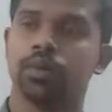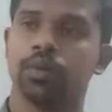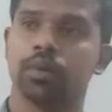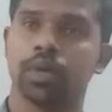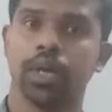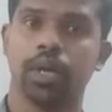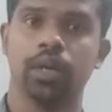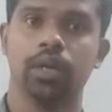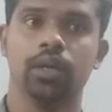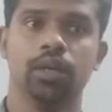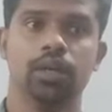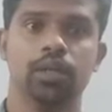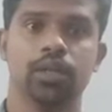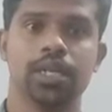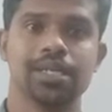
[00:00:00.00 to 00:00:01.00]
Okay,
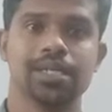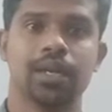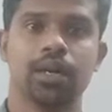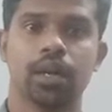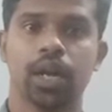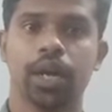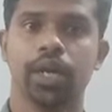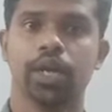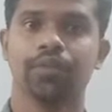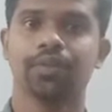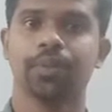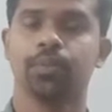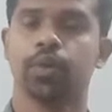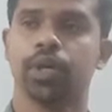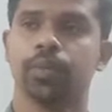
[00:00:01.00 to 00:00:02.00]
the central idea of
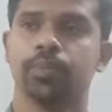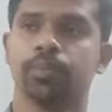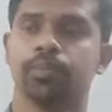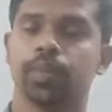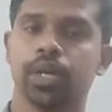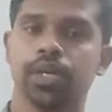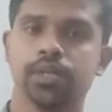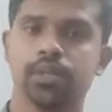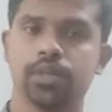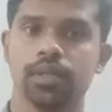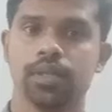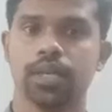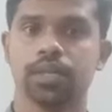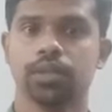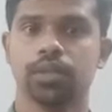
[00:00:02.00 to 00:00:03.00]
the poem. Please see
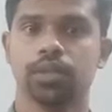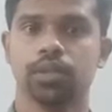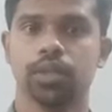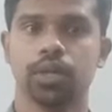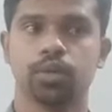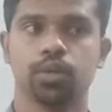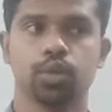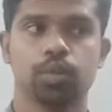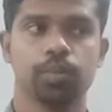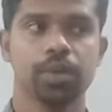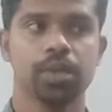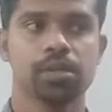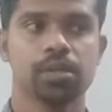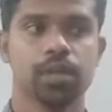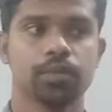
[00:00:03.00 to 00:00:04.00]
that there should
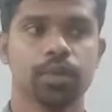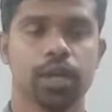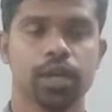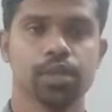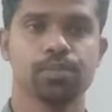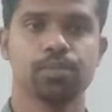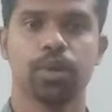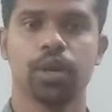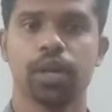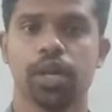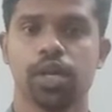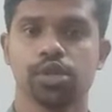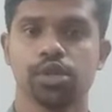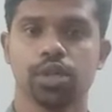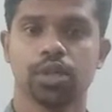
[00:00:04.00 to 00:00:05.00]
be some
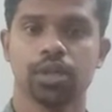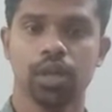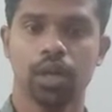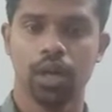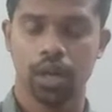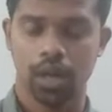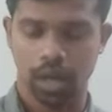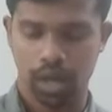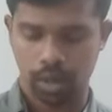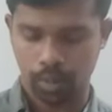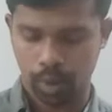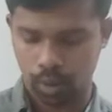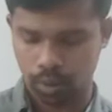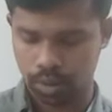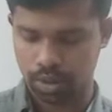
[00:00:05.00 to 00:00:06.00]
explanation
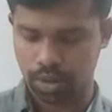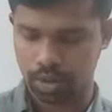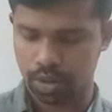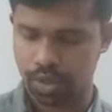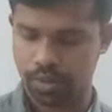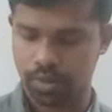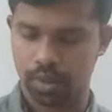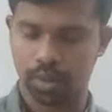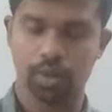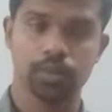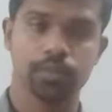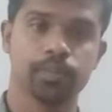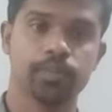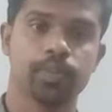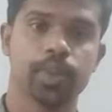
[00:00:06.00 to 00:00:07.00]
about this
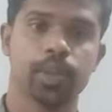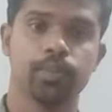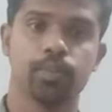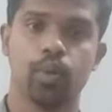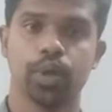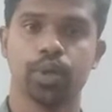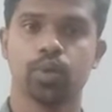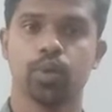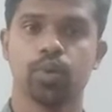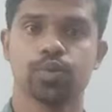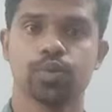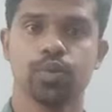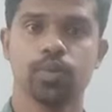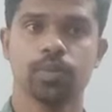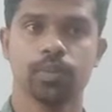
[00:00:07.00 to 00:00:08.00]
poet
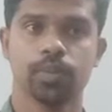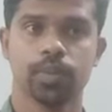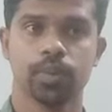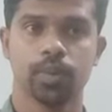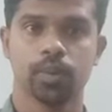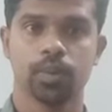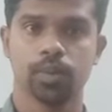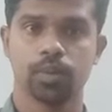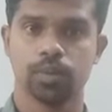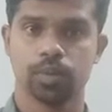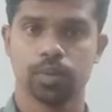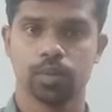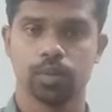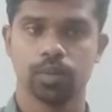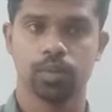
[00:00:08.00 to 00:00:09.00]
also.
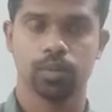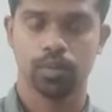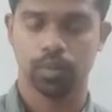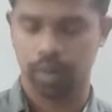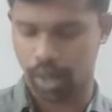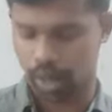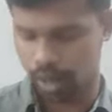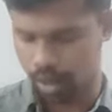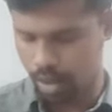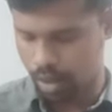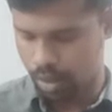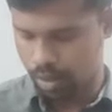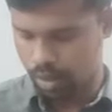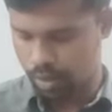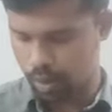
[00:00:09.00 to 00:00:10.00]
So okay,
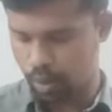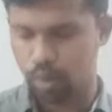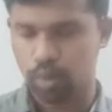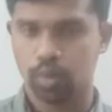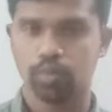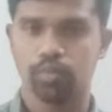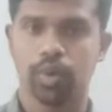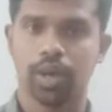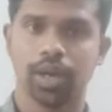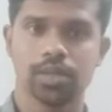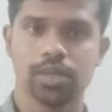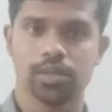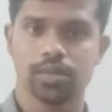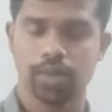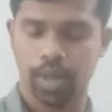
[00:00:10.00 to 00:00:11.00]
so we'll
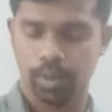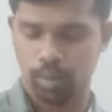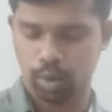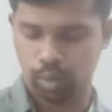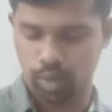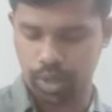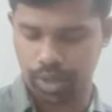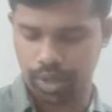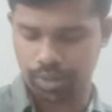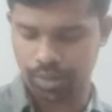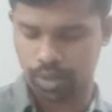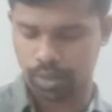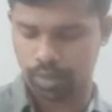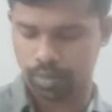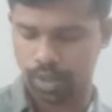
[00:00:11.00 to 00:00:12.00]
just see about what is
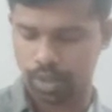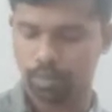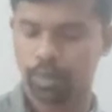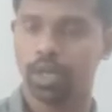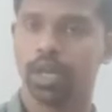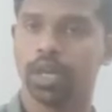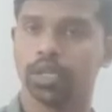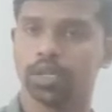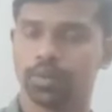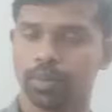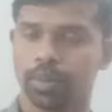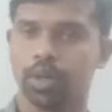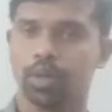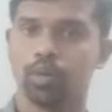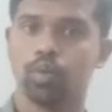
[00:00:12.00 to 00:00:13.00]
Emily
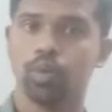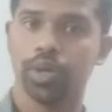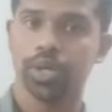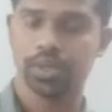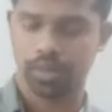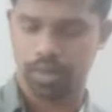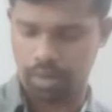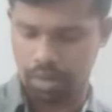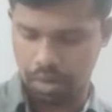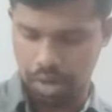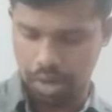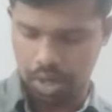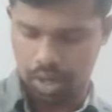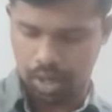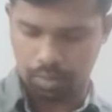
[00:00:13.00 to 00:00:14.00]
Elizabeth. Who is
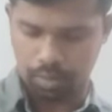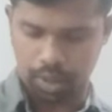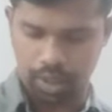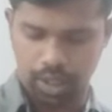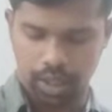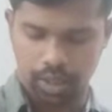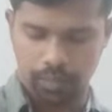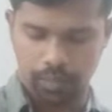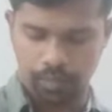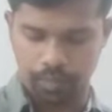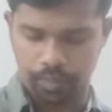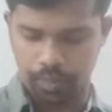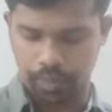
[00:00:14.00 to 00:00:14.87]
Emily?